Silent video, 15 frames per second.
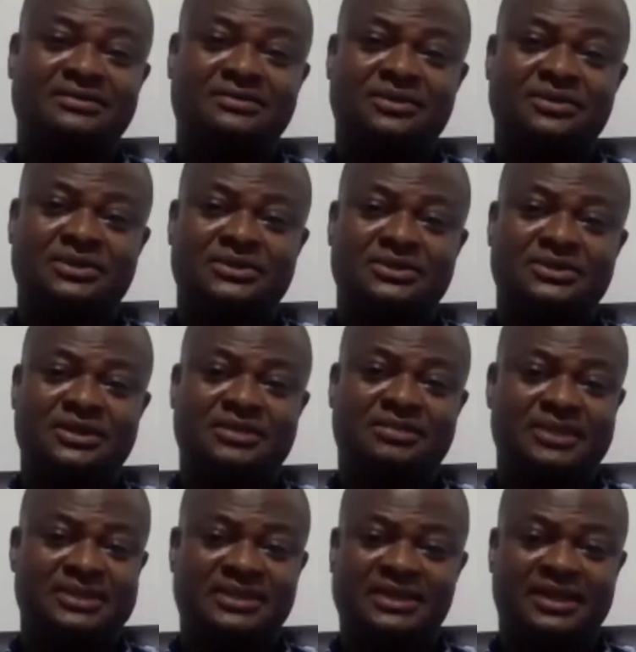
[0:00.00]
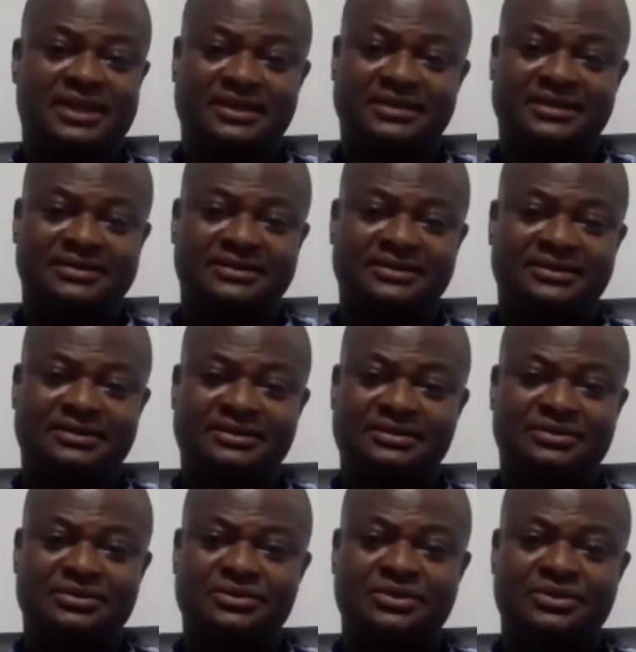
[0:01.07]
going to take place here.
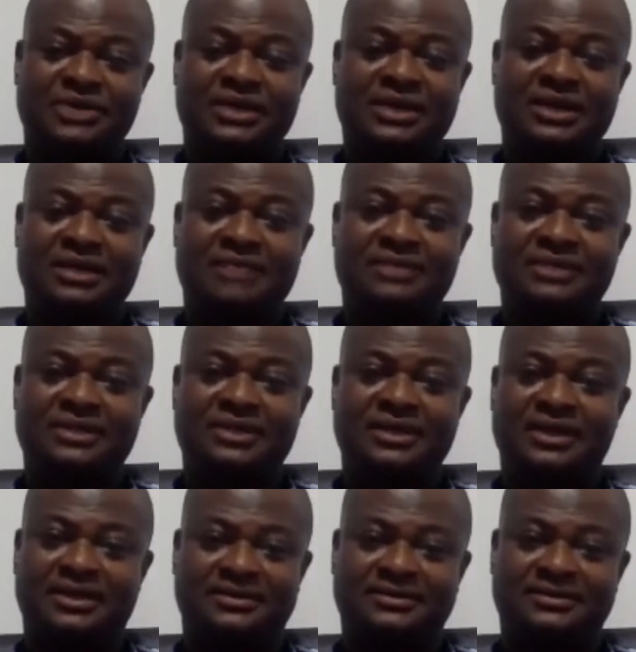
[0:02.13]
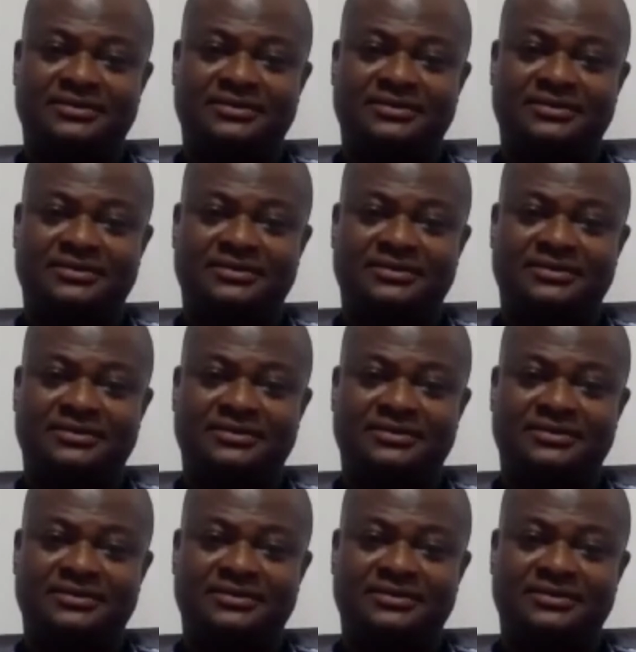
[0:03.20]
You can't come in here.